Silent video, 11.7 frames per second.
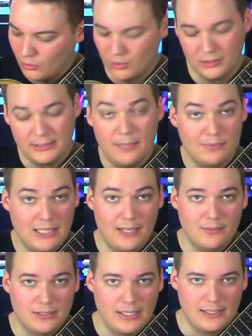or
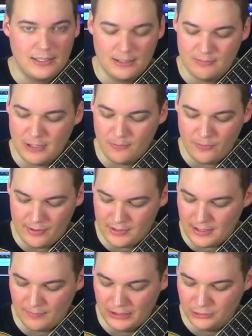sometimes I come up with
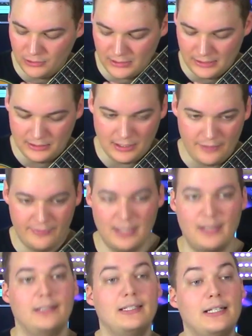some interesting stuff
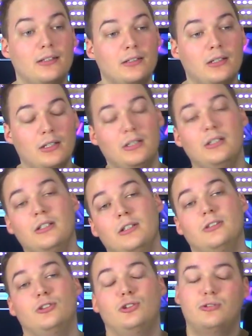that I then
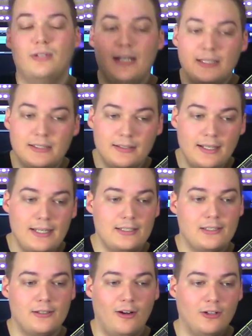
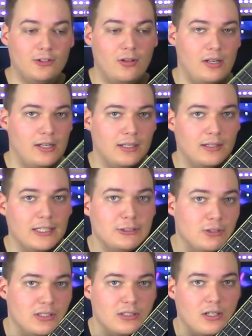translate onto the
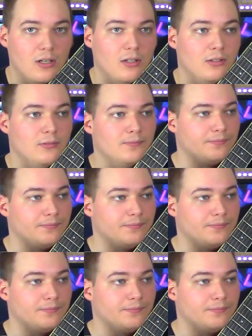electric guitar.